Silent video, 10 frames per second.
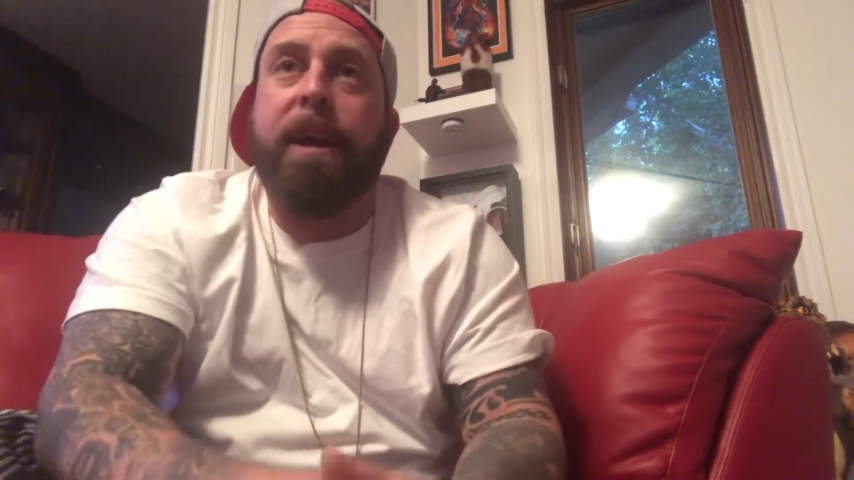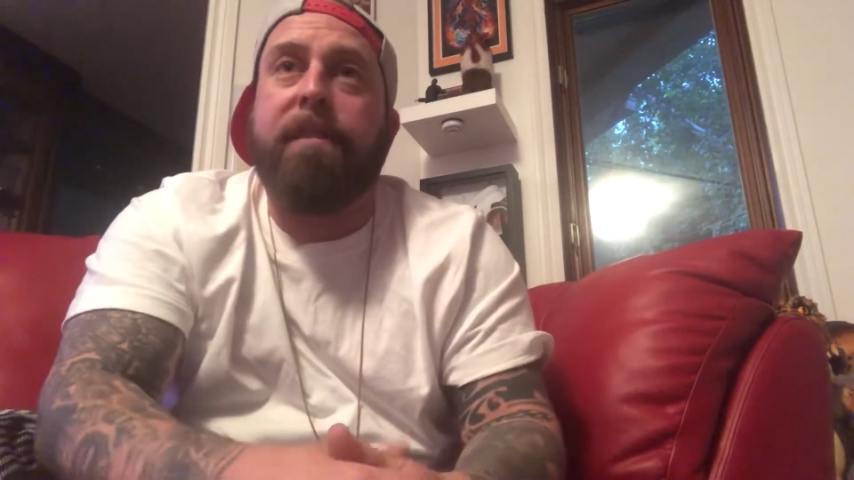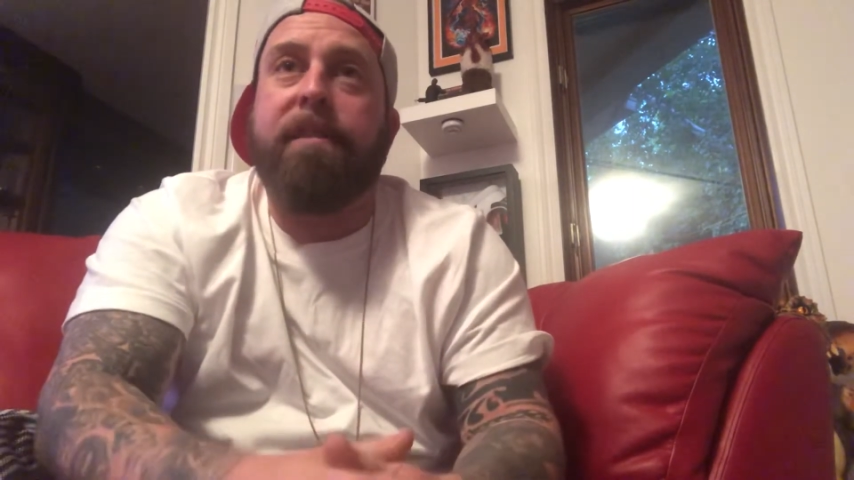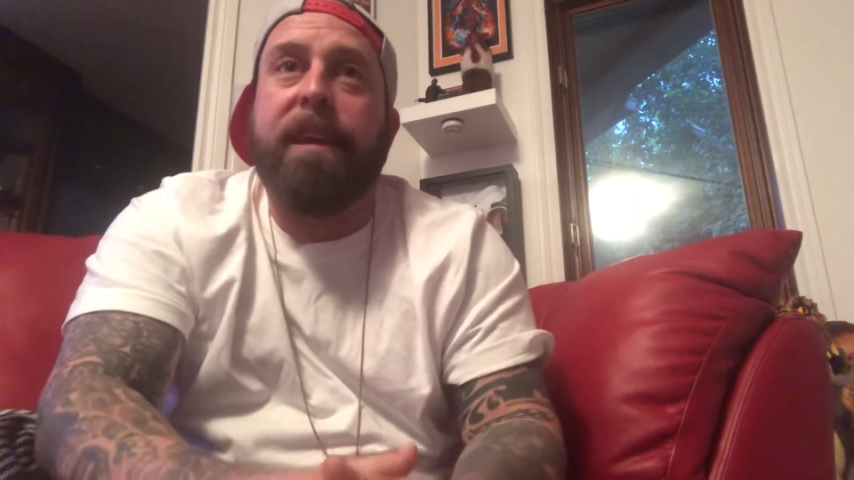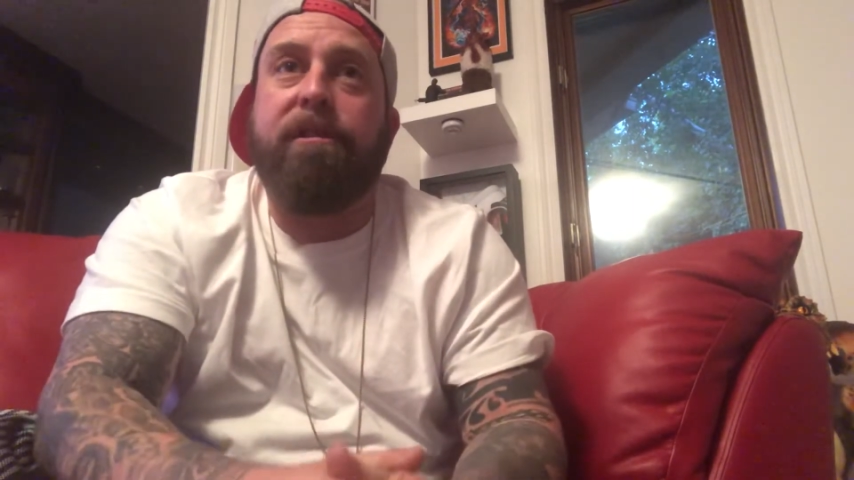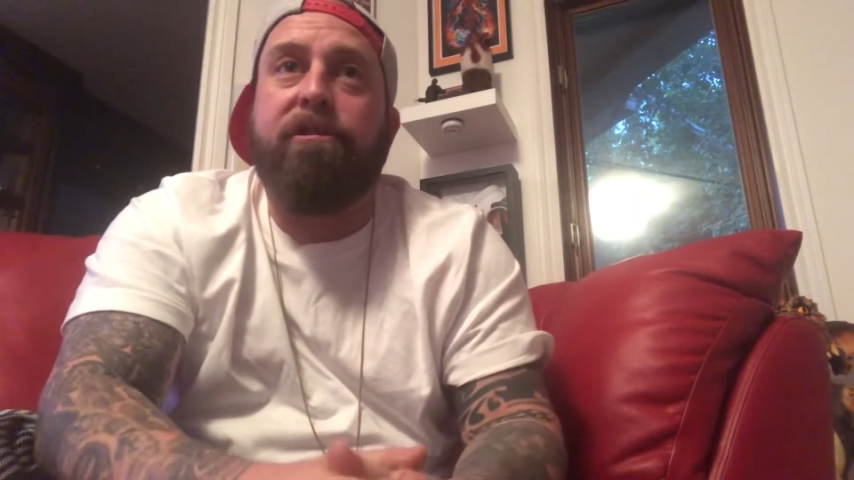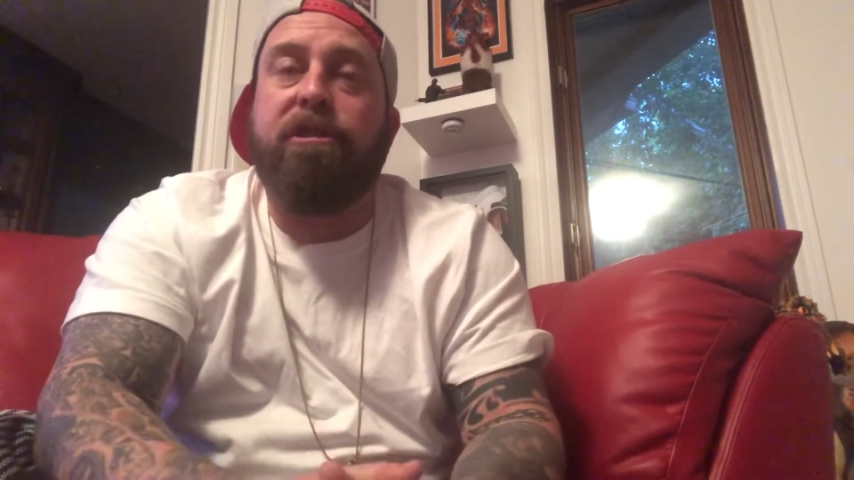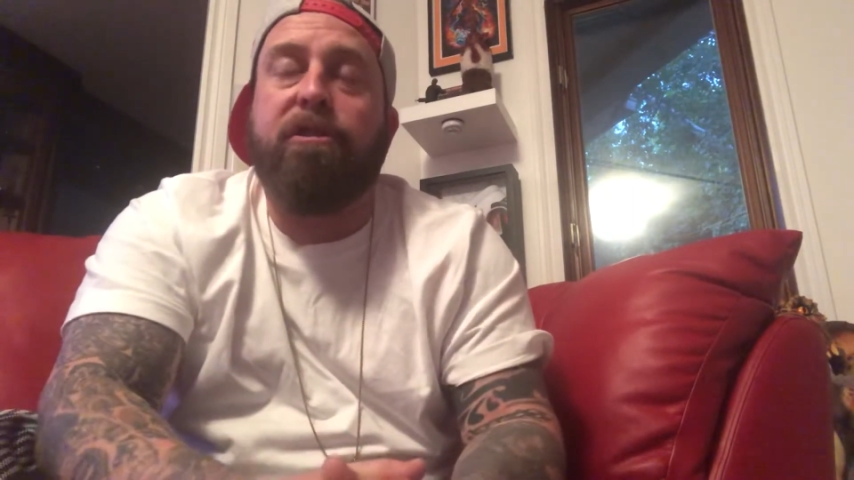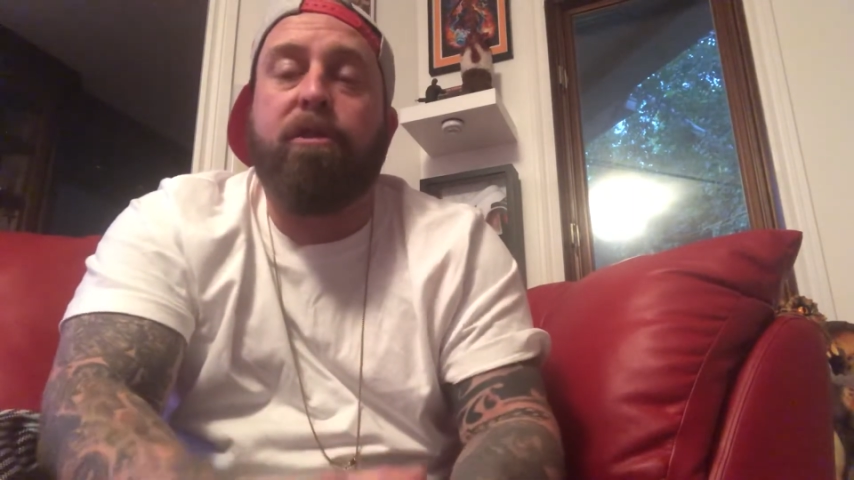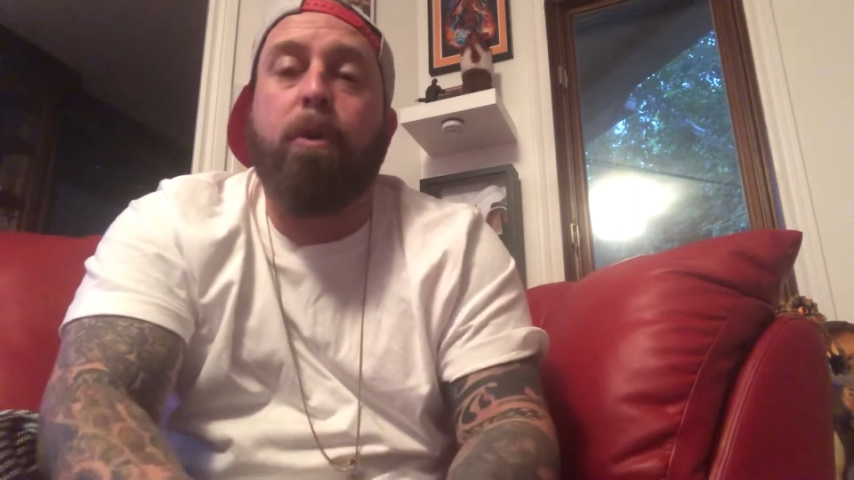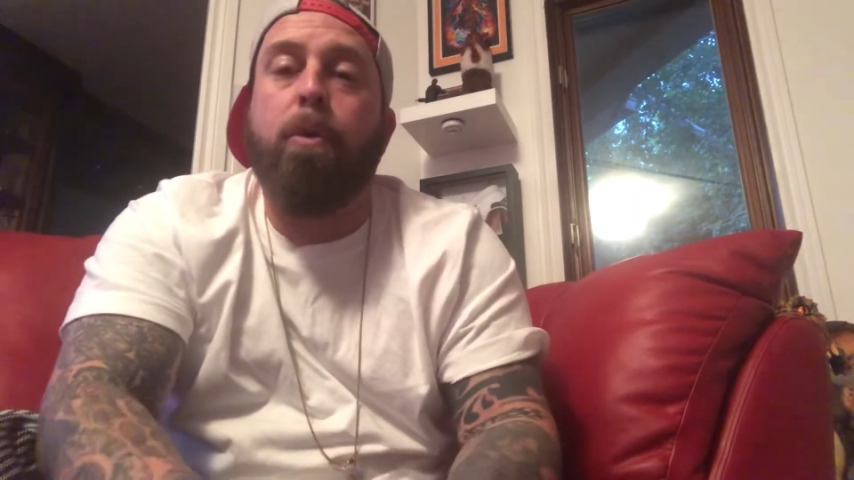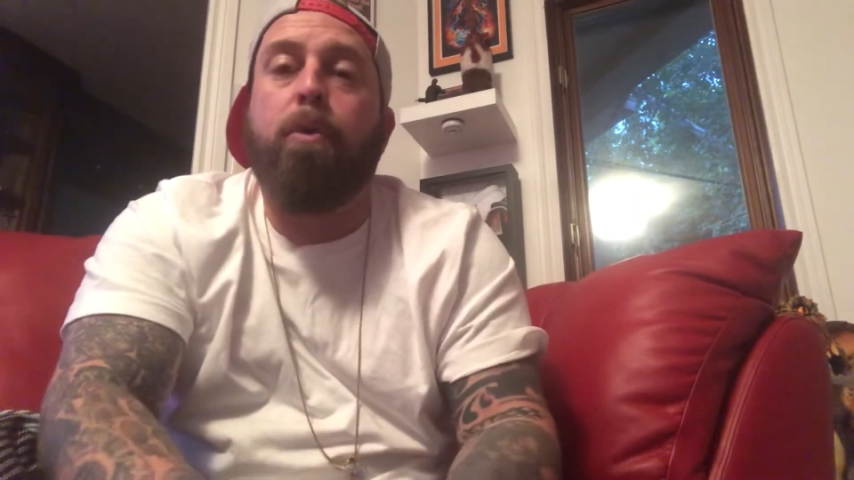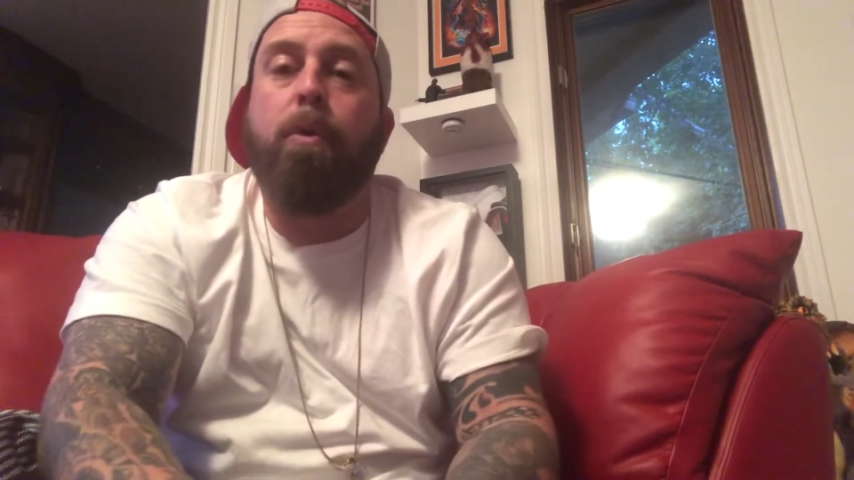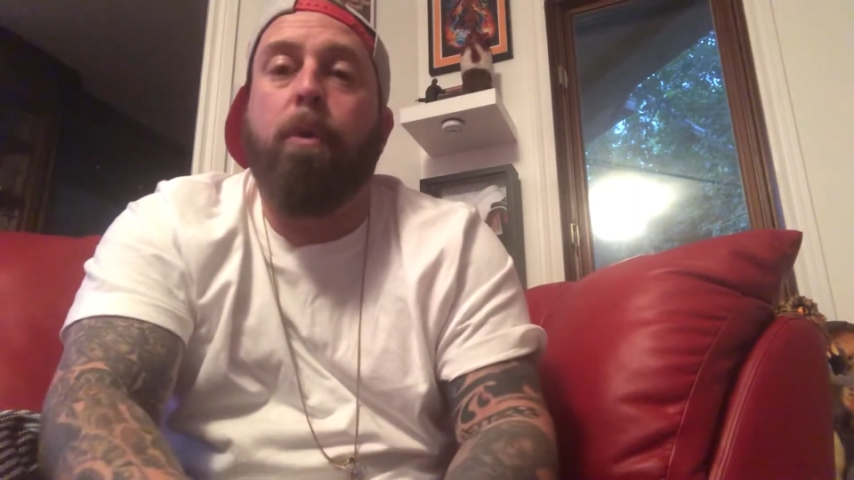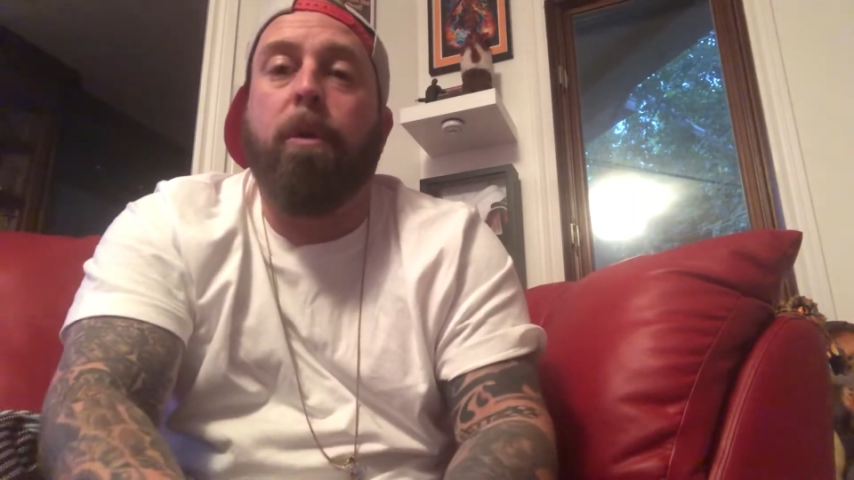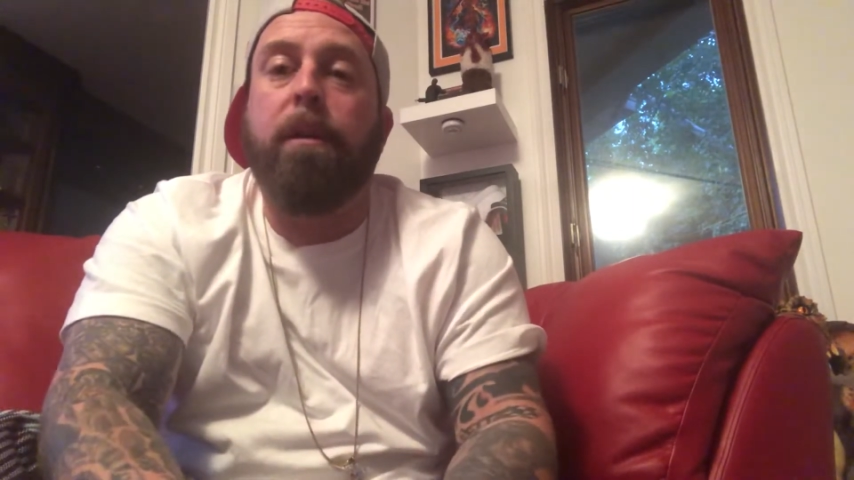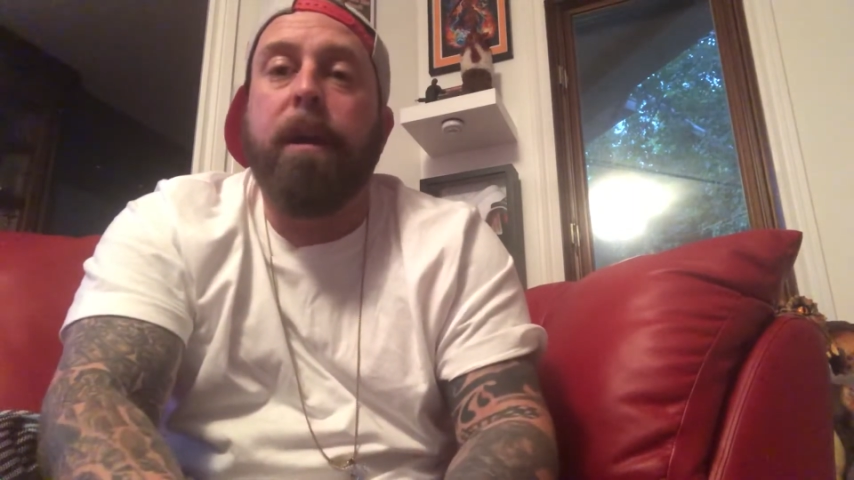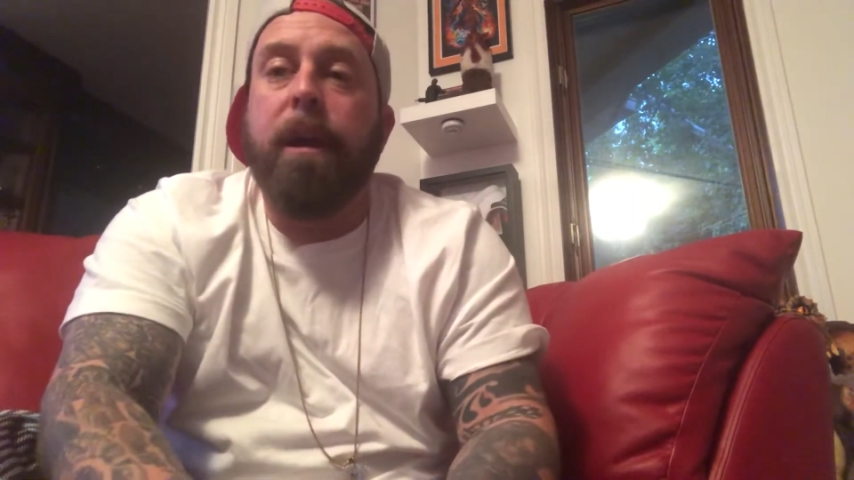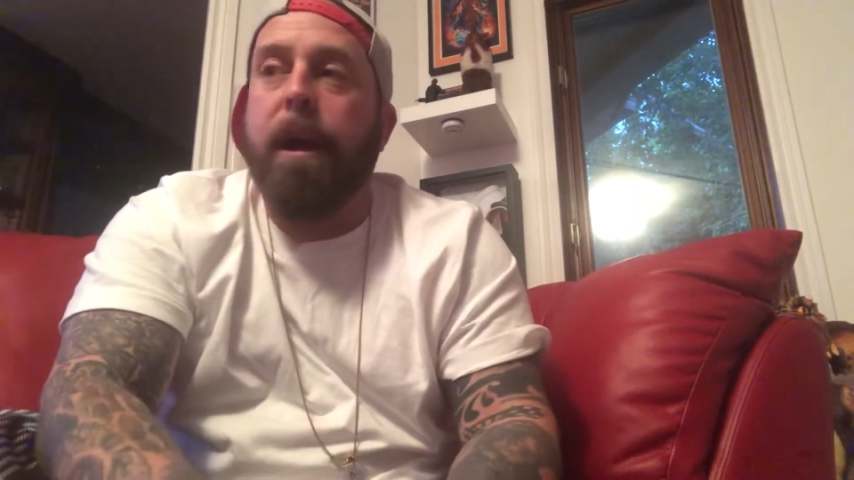is just so cool.